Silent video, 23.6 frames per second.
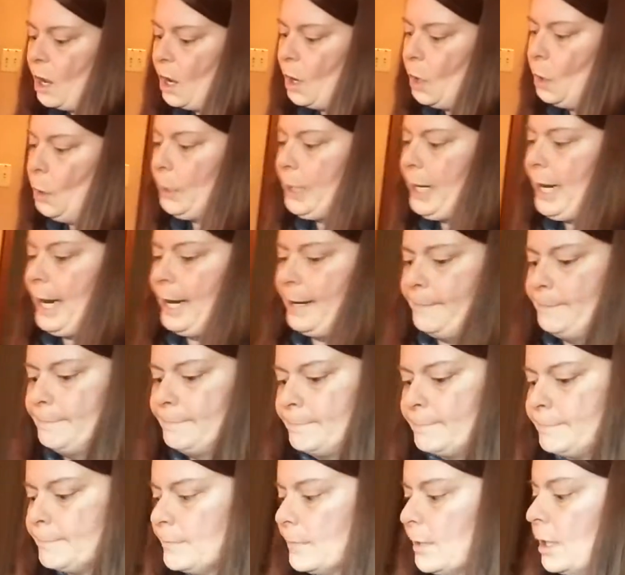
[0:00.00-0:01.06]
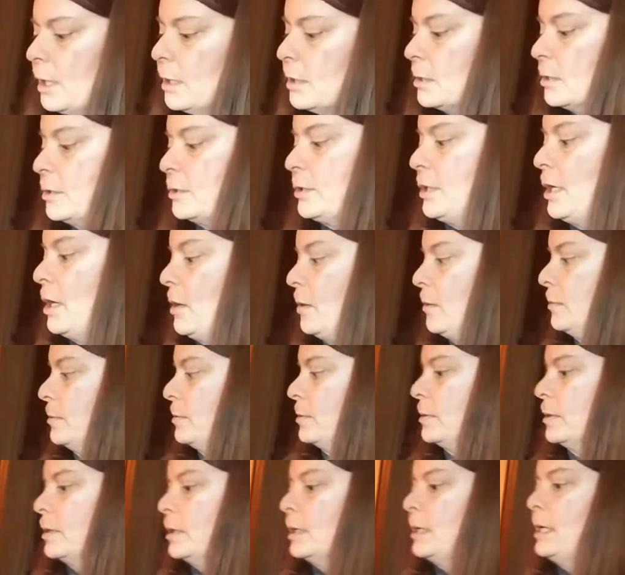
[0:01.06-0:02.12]
Okay, so
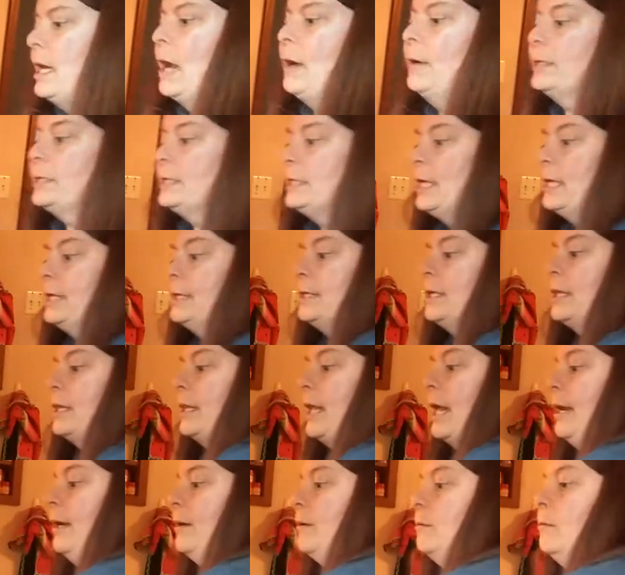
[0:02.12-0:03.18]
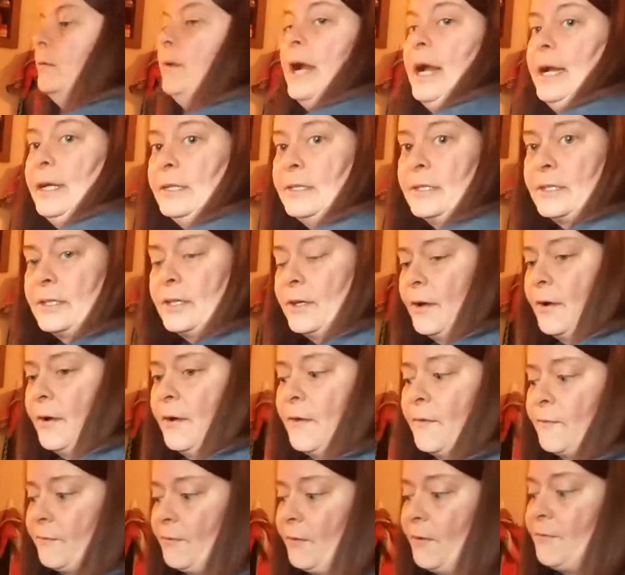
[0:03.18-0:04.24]
now it's said to let it rest
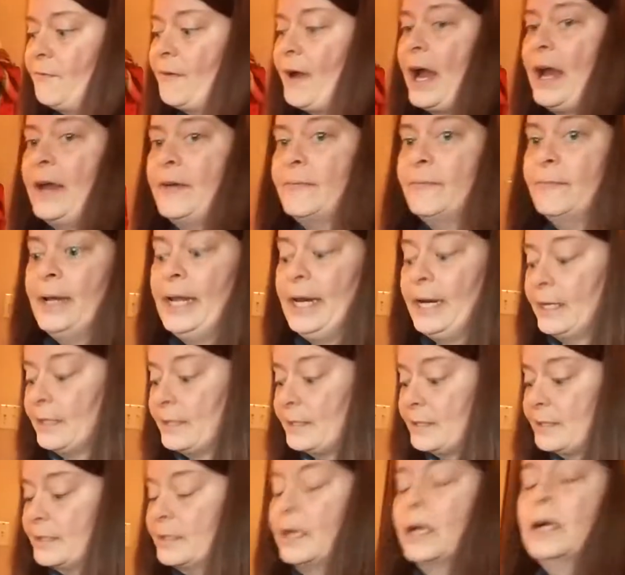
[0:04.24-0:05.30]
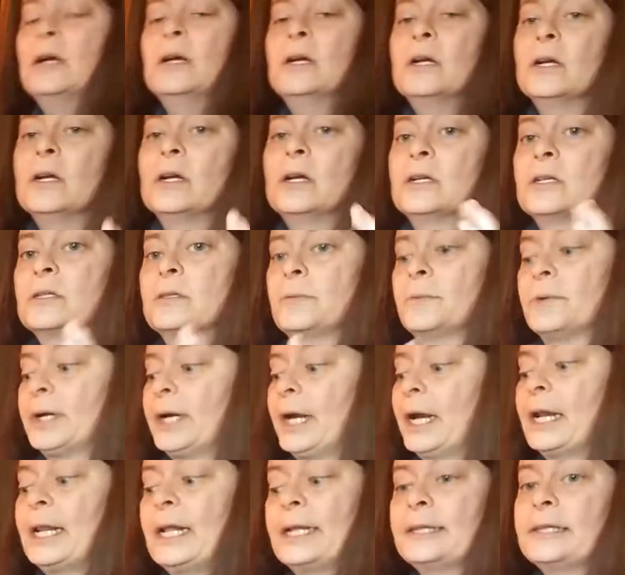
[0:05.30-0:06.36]
for 5 minutes. So we're
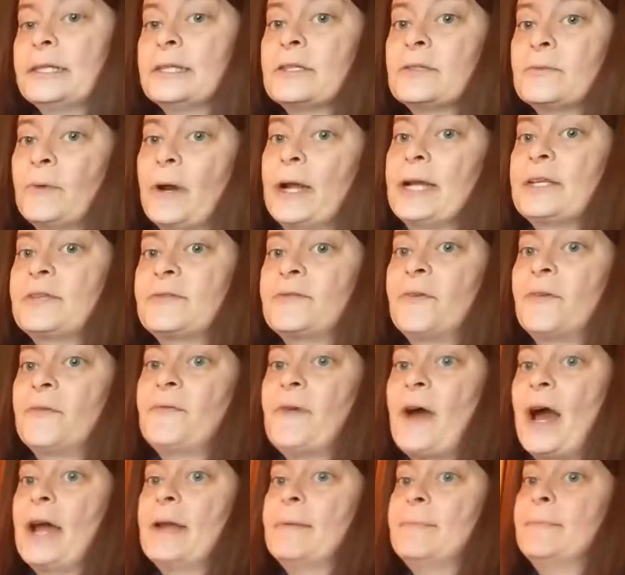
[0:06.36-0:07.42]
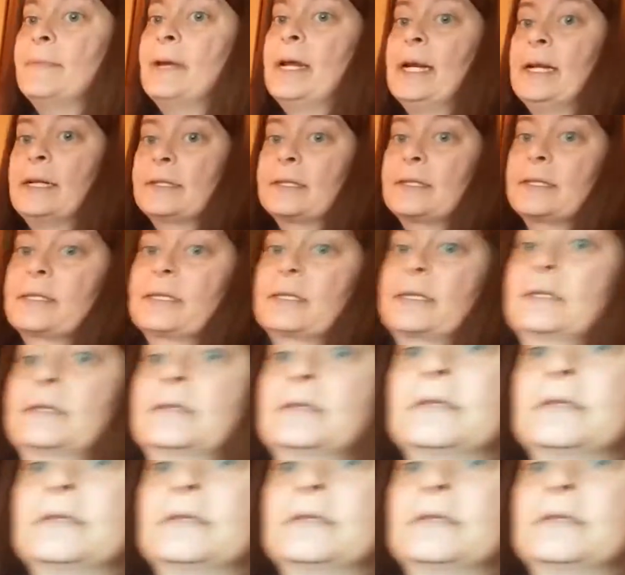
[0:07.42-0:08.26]
going to let this rest for 5 minutes.